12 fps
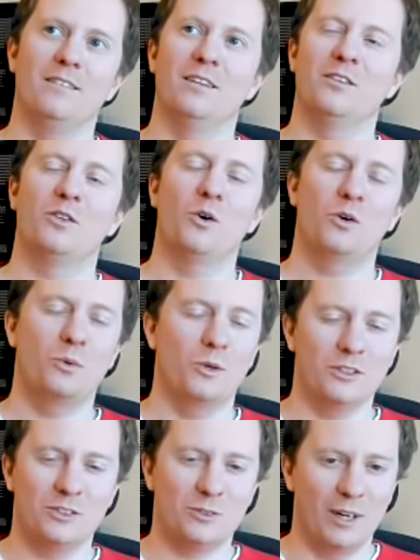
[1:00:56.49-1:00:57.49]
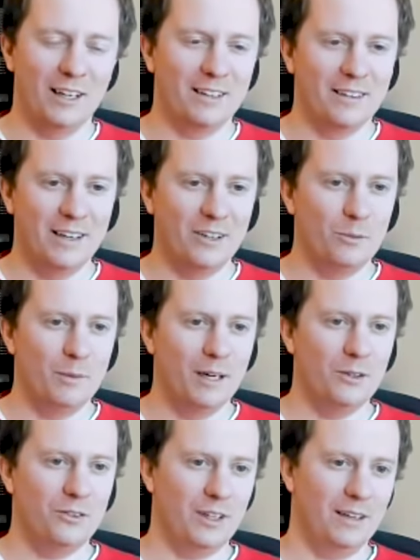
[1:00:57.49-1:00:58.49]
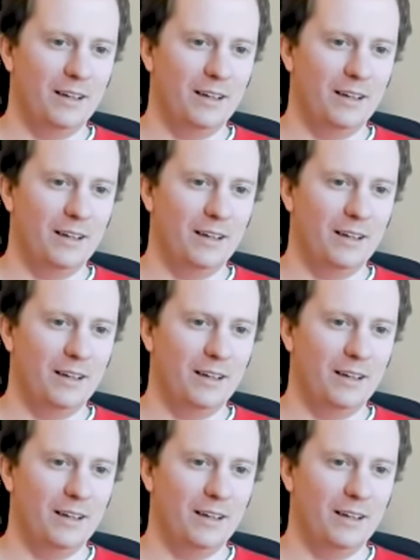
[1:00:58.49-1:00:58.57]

stock was trading thereabouts at,